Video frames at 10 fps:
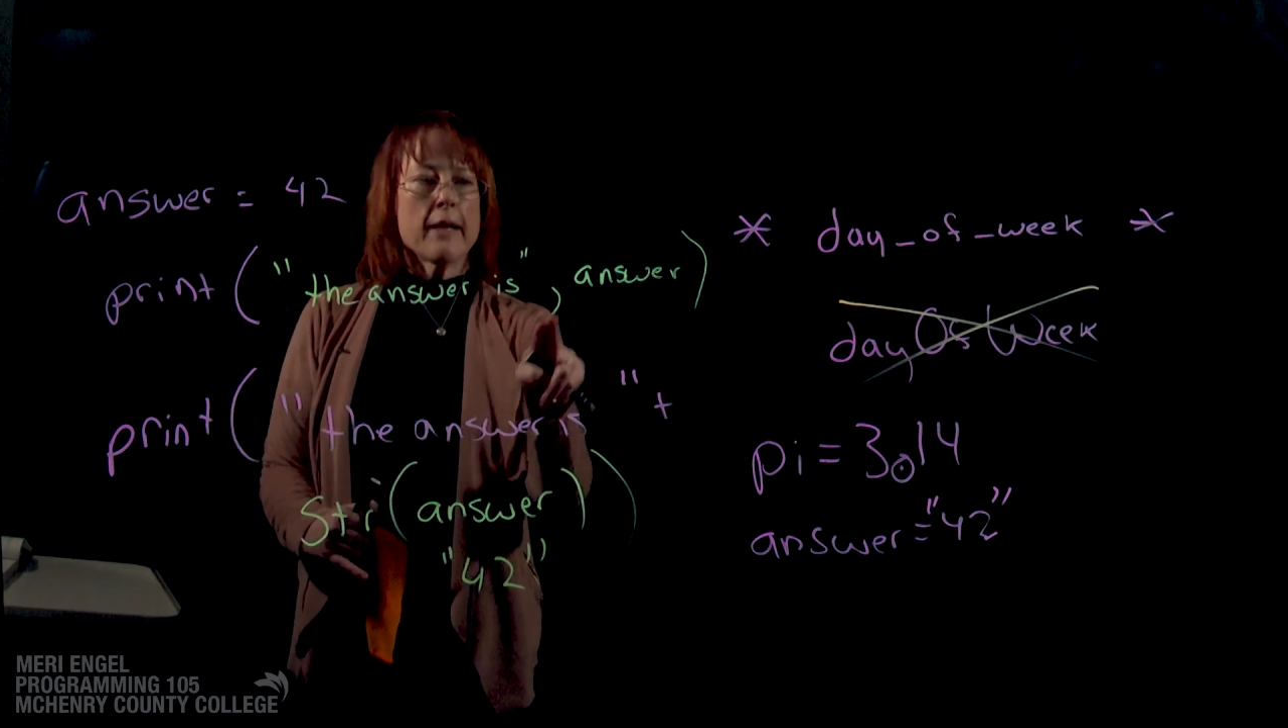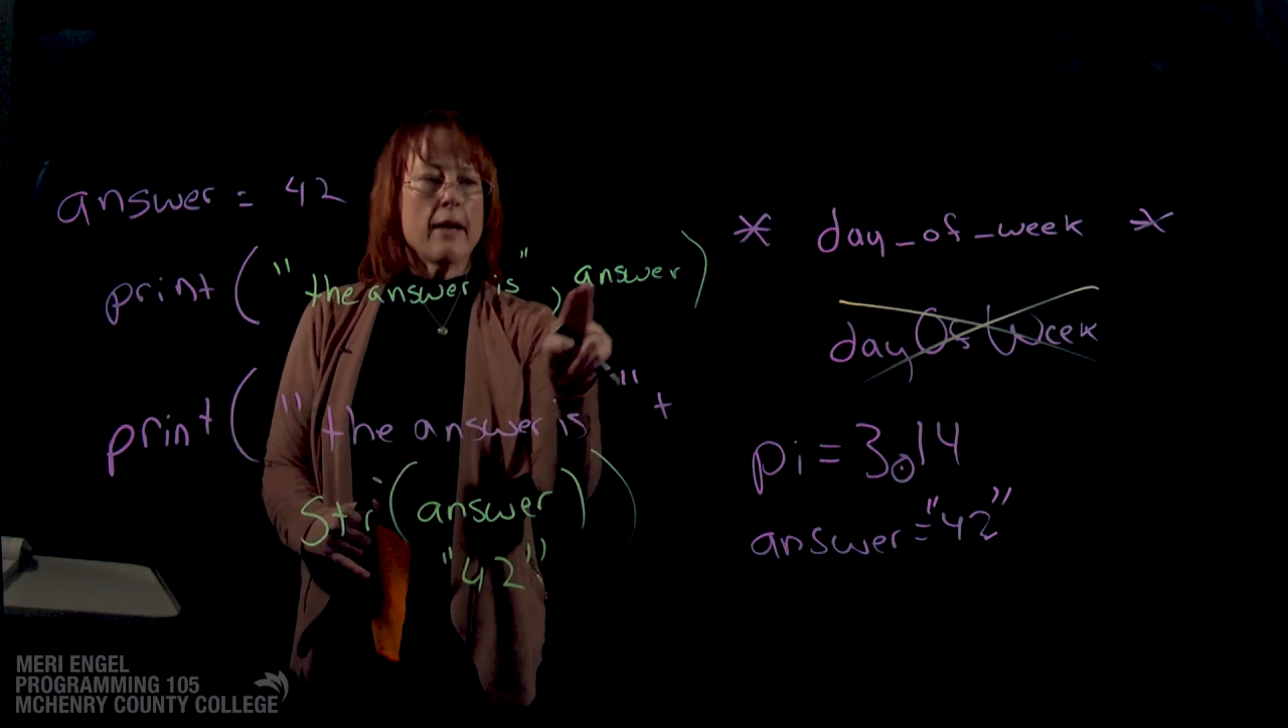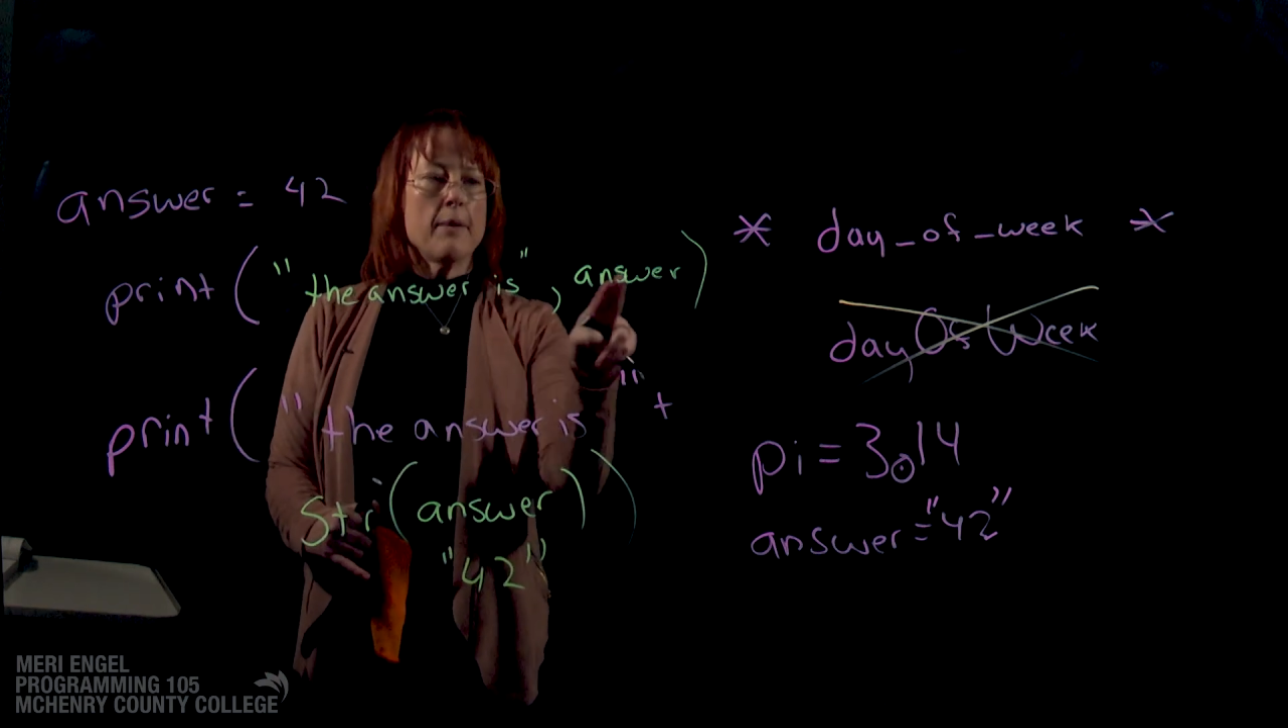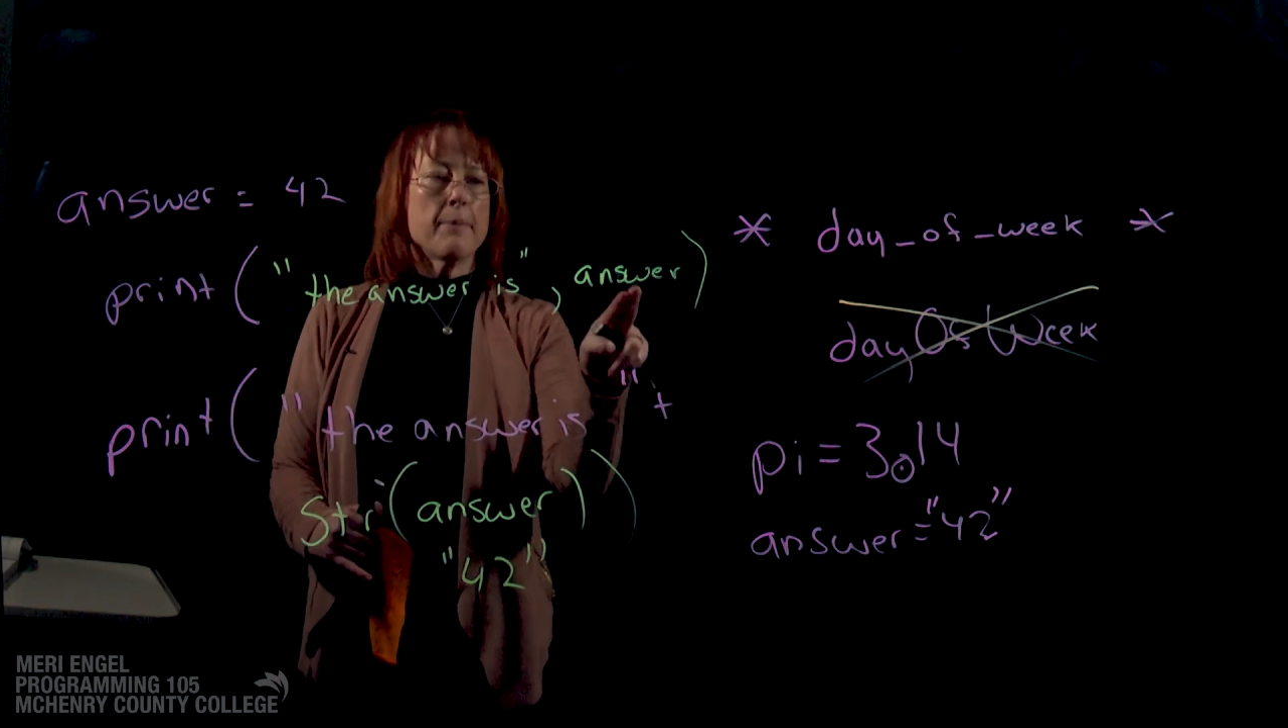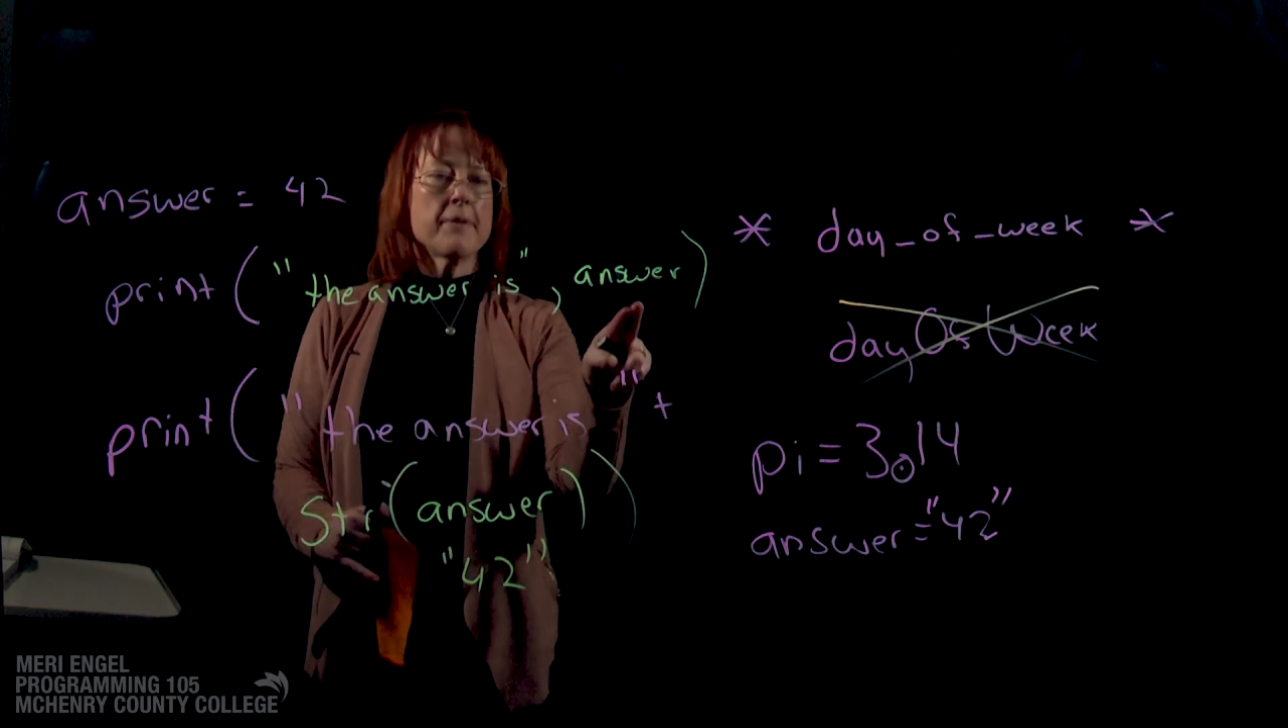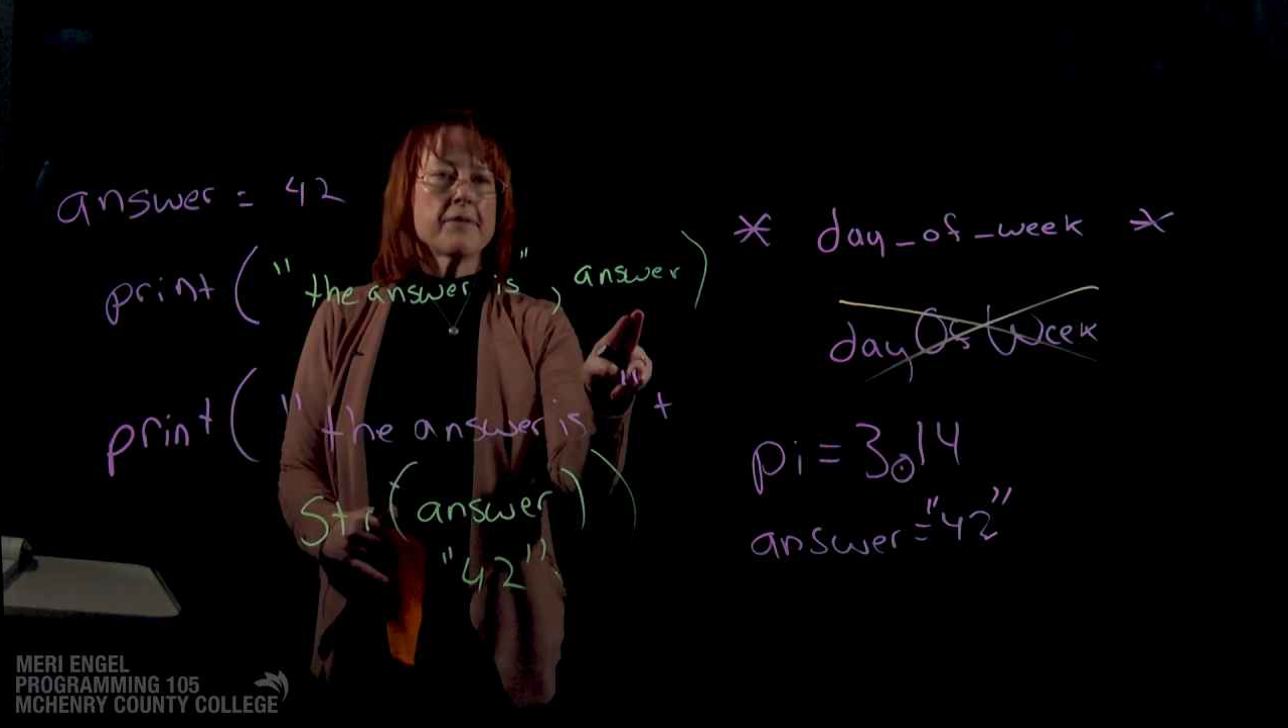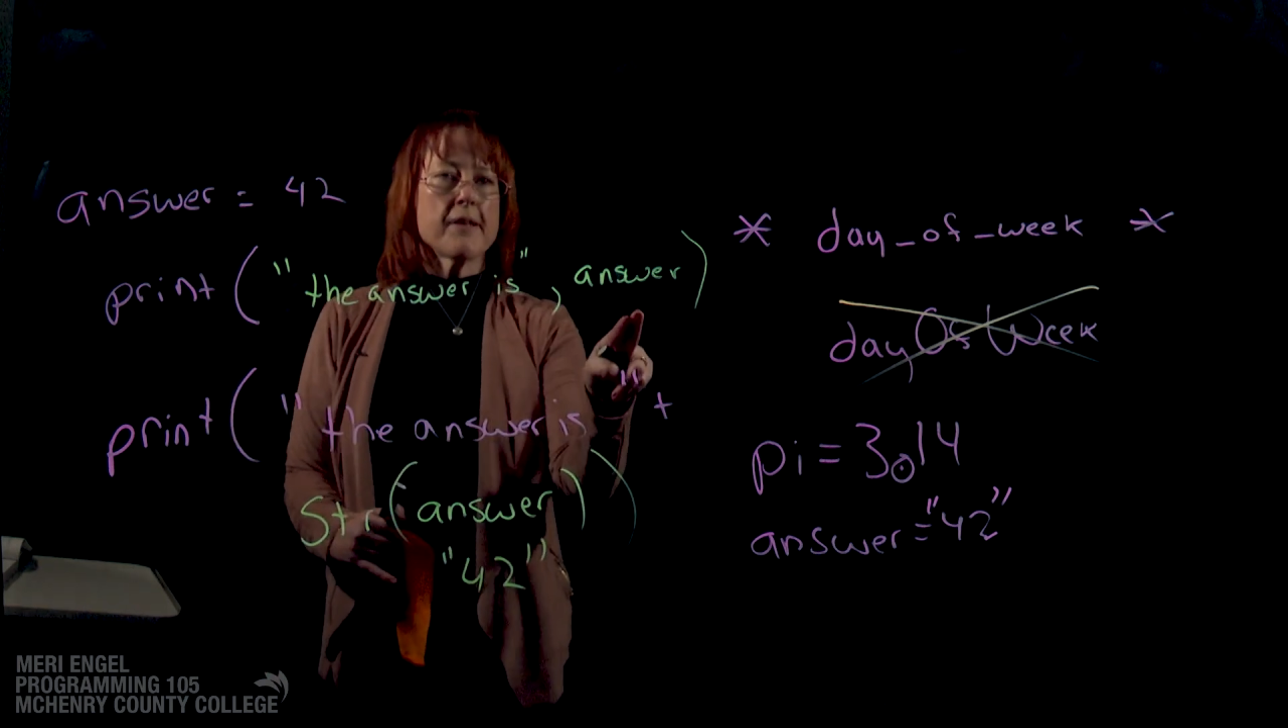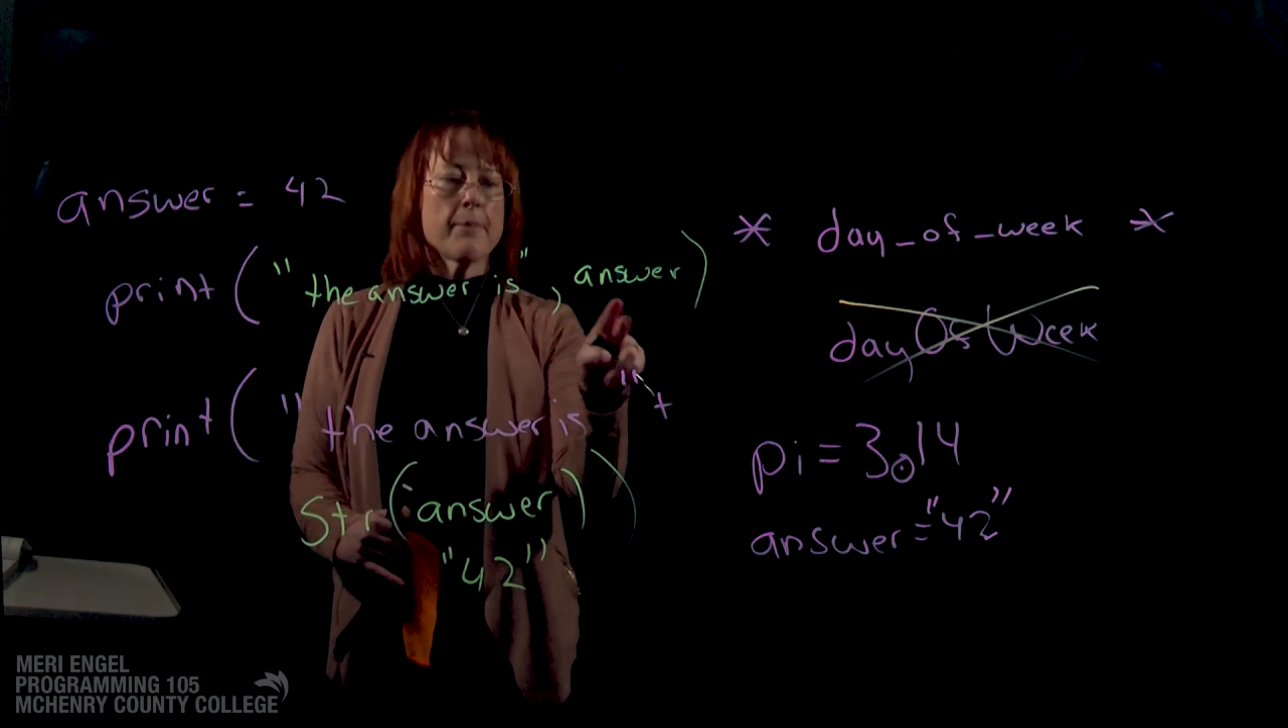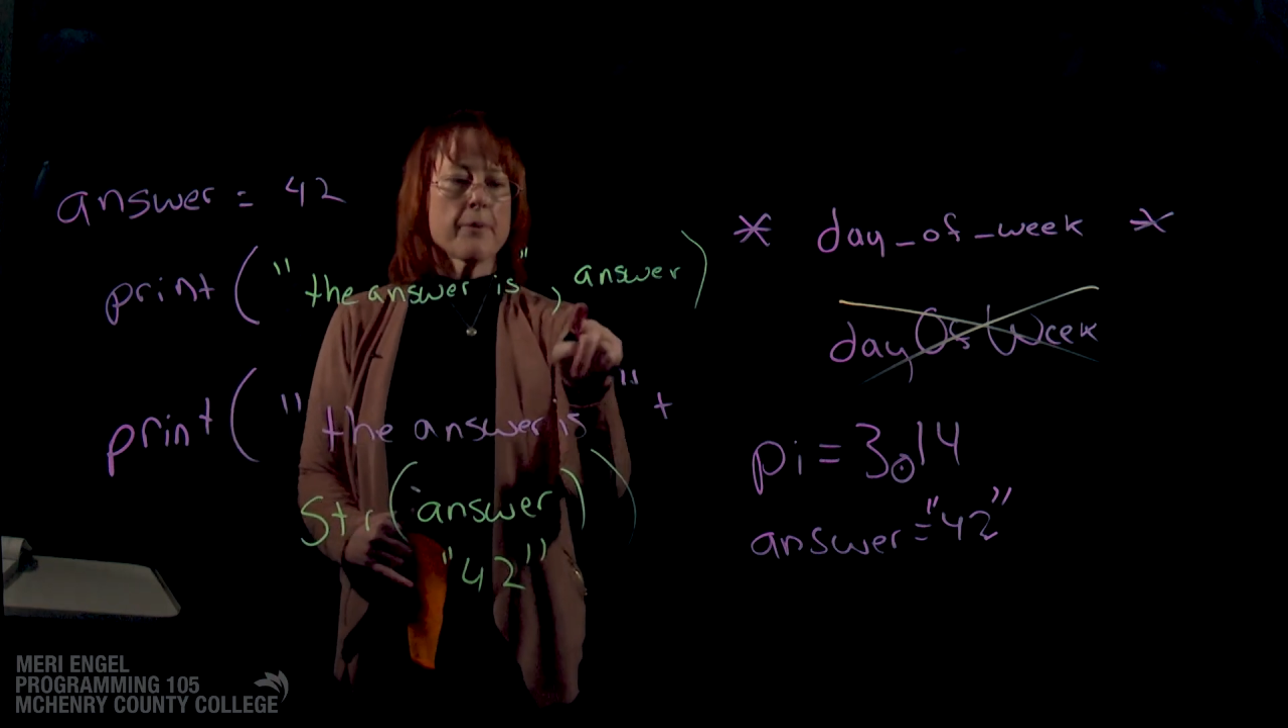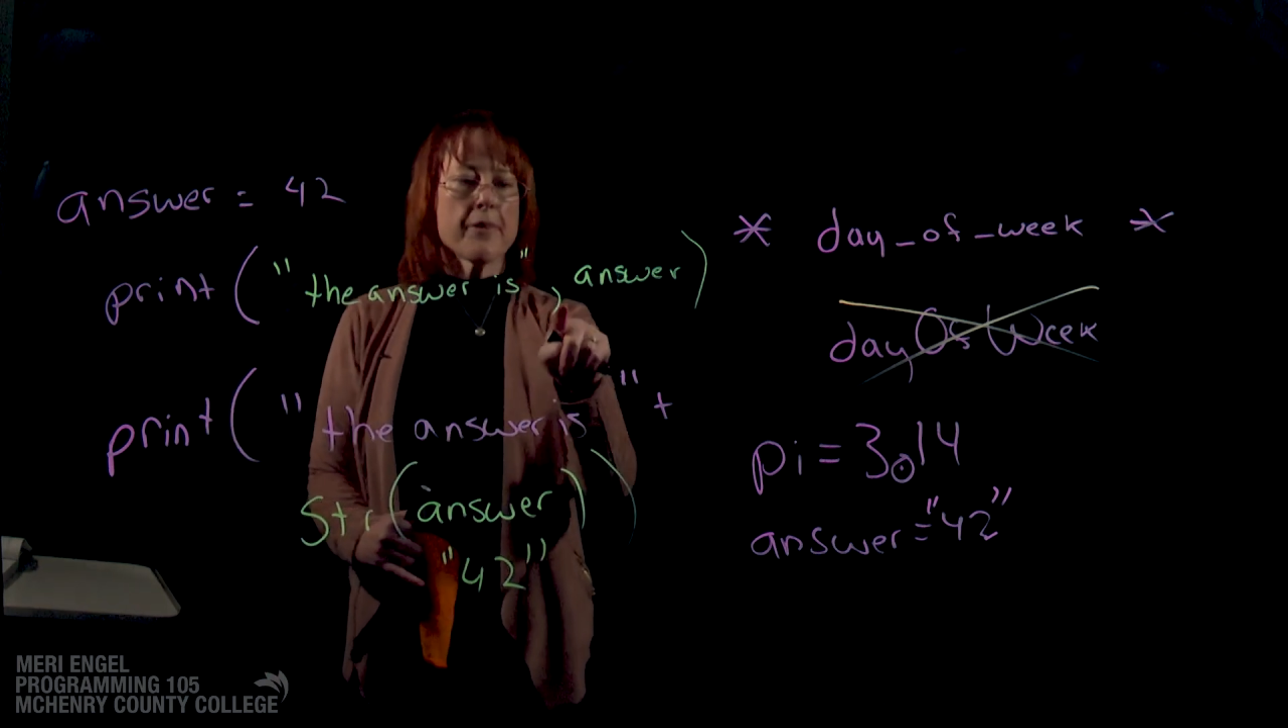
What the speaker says: up separate